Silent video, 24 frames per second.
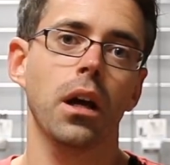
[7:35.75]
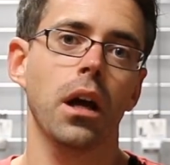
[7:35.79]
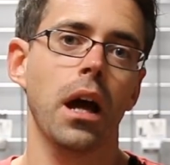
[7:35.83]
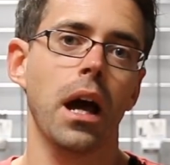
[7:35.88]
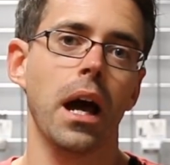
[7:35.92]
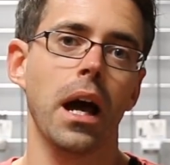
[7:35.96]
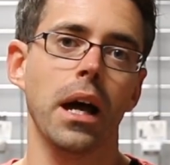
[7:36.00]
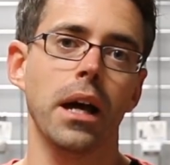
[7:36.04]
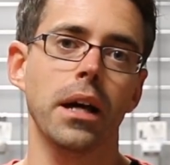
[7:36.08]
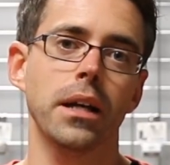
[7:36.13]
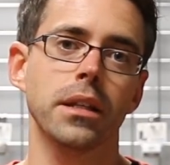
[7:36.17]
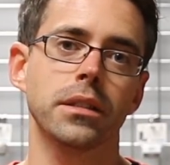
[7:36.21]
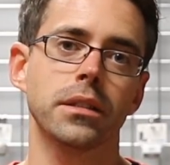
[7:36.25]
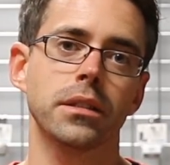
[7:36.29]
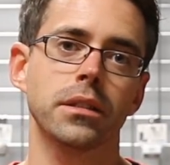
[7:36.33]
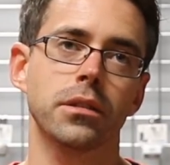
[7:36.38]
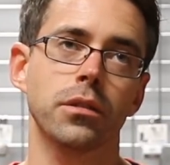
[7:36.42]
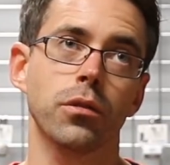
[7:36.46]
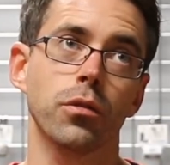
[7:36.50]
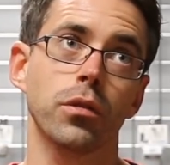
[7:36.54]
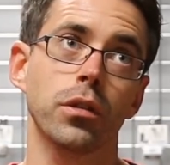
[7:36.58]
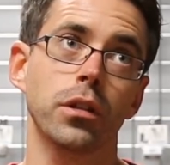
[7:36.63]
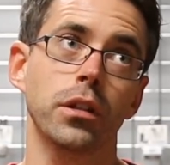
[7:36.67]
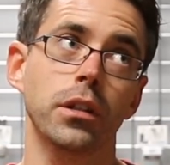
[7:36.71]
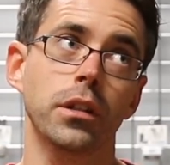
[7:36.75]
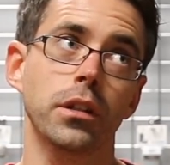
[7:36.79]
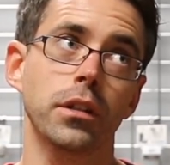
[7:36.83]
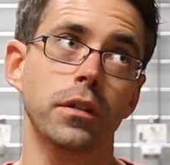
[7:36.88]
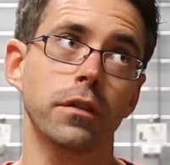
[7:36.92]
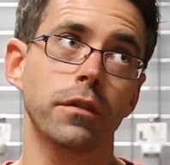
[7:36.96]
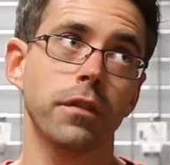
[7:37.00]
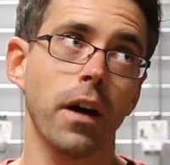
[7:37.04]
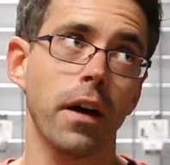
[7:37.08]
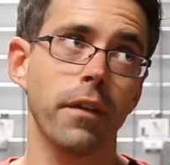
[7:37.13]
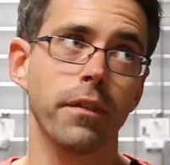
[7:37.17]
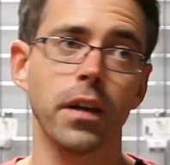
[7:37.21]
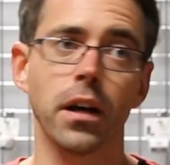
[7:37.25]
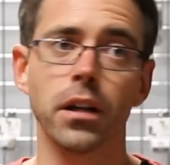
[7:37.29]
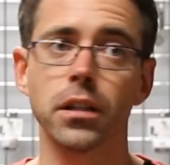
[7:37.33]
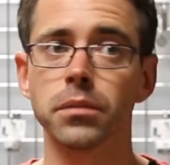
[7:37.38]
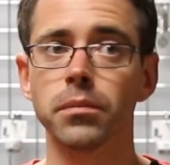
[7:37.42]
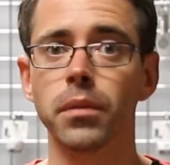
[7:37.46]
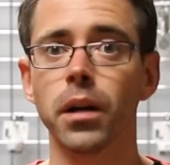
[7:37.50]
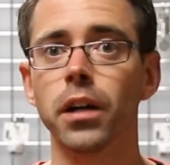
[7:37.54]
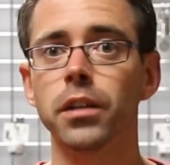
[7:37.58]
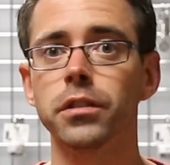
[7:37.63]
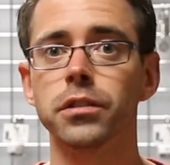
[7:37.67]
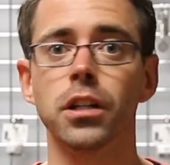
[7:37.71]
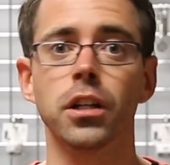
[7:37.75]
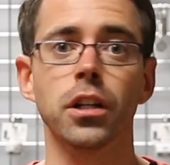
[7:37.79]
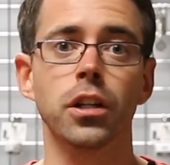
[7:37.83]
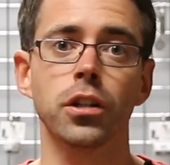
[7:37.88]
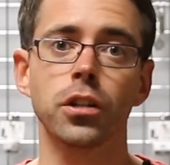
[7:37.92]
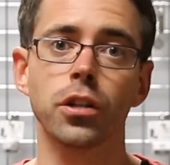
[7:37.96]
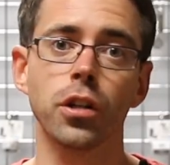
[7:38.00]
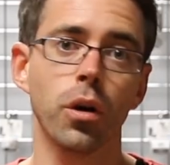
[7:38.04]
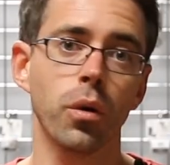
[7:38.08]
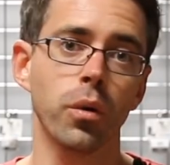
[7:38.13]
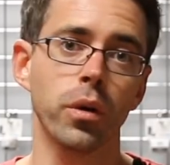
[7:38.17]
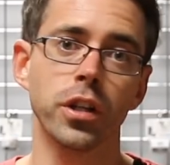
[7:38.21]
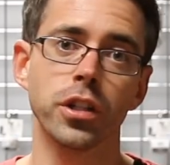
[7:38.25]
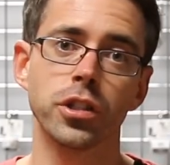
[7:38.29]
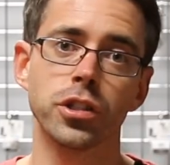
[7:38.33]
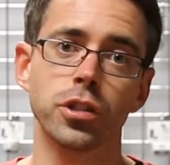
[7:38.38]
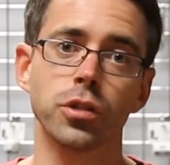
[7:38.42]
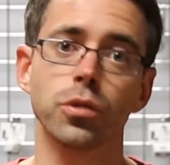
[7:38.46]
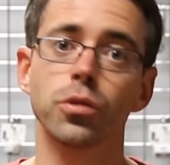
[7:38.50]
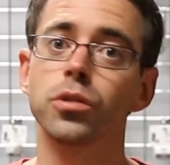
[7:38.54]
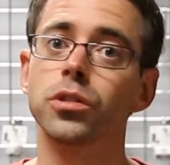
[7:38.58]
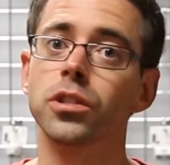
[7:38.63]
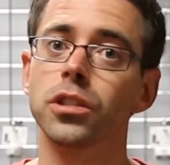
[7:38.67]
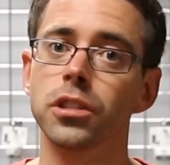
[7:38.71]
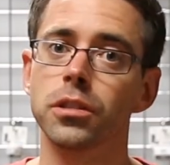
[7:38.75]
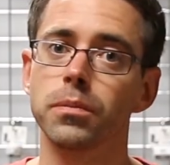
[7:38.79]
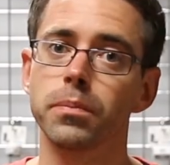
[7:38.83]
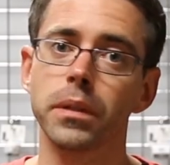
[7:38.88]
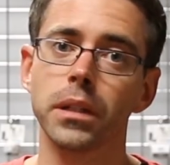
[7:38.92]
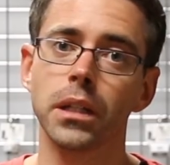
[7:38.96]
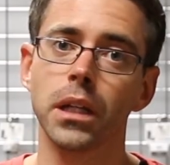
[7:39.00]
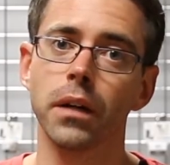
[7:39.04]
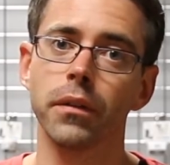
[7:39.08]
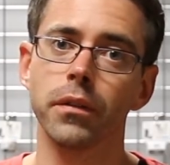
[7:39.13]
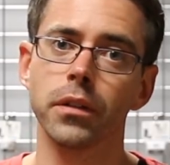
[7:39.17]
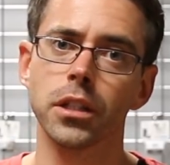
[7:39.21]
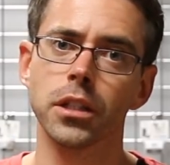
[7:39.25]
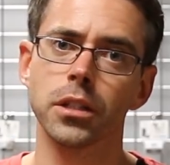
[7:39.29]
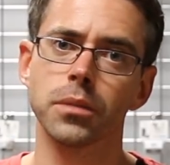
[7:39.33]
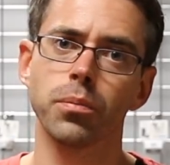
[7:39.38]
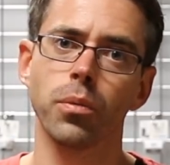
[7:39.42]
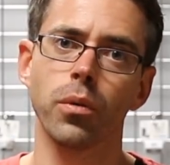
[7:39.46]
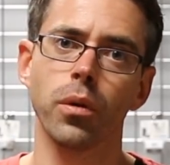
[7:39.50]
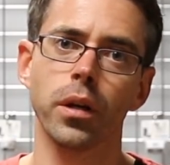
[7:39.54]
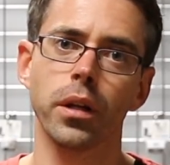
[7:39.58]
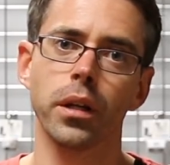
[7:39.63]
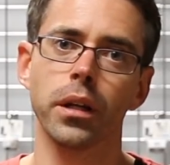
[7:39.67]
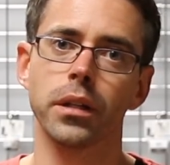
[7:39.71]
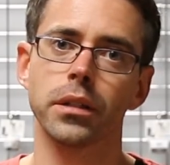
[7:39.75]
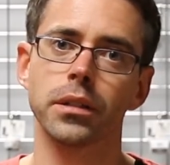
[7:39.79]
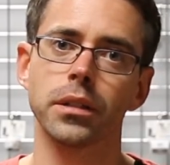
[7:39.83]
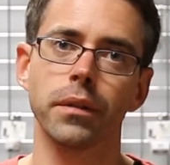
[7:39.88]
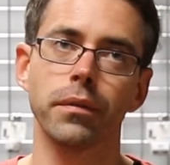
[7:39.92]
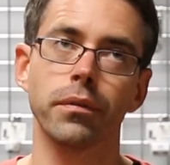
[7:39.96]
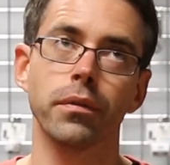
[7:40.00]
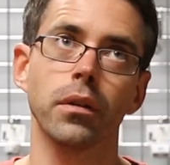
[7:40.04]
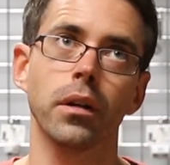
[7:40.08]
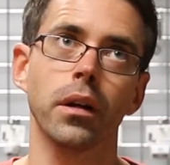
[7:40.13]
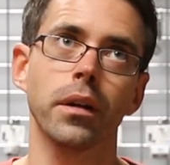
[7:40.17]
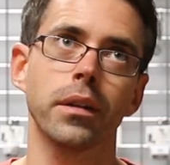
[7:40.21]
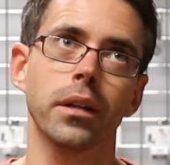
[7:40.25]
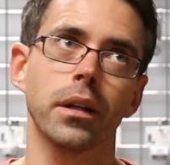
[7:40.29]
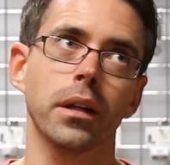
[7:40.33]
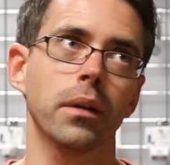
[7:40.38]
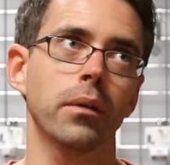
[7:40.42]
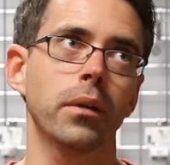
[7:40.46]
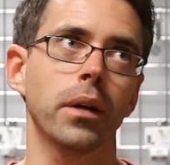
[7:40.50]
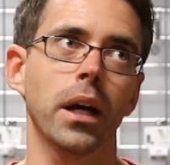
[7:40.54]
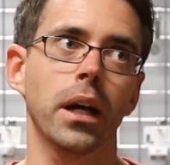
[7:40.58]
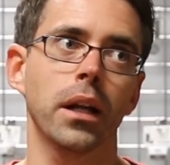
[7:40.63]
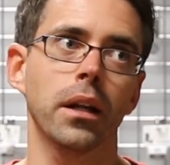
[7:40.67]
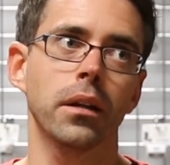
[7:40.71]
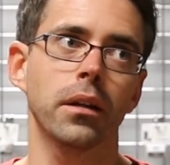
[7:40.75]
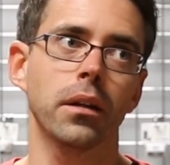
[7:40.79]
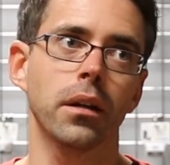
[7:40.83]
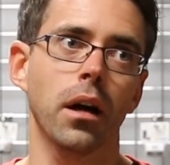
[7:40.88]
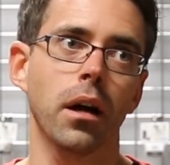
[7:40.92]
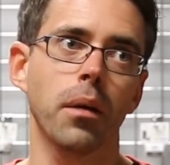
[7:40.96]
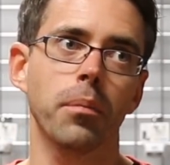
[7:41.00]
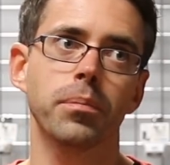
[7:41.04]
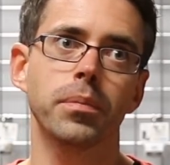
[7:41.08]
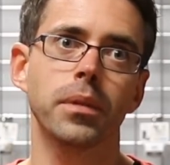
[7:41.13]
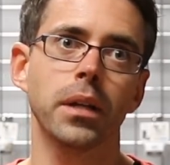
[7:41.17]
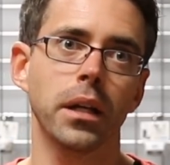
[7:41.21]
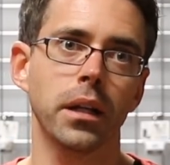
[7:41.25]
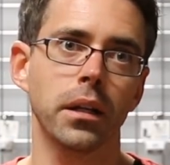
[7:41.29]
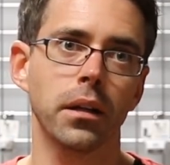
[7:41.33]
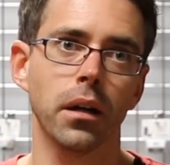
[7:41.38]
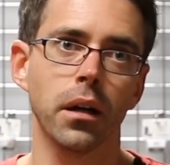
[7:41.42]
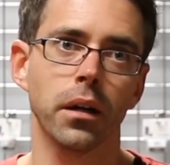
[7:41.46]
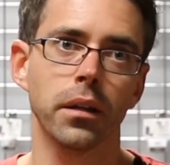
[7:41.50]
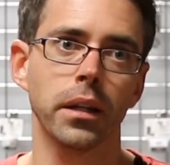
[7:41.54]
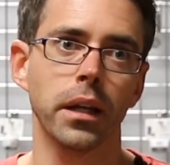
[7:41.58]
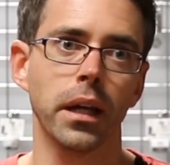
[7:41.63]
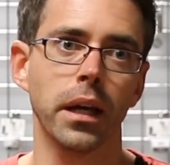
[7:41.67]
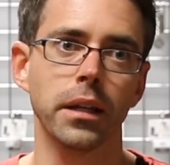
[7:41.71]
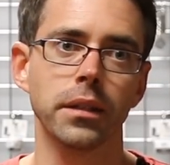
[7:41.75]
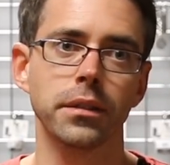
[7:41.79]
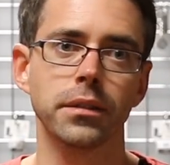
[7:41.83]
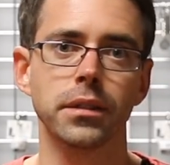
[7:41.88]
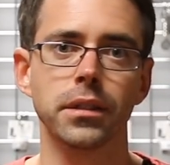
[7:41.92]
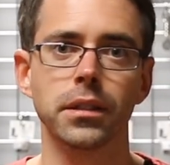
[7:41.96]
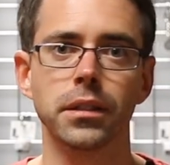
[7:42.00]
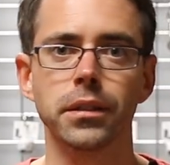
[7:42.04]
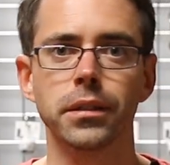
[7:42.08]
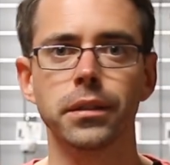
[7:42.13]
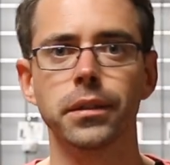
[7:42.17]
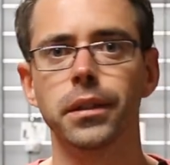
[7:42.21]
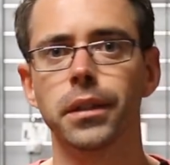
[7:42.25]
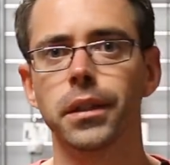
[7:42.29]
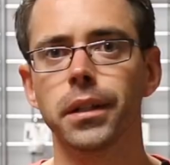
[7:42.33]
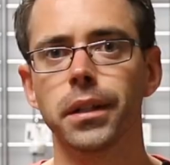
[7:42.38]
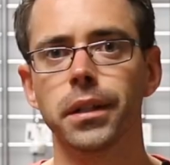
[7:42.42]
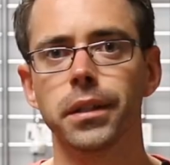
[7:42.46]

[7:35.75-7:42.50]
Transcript: has 35,000 miles on it, no issues to speak of at this point, except for I think we had an update on the AC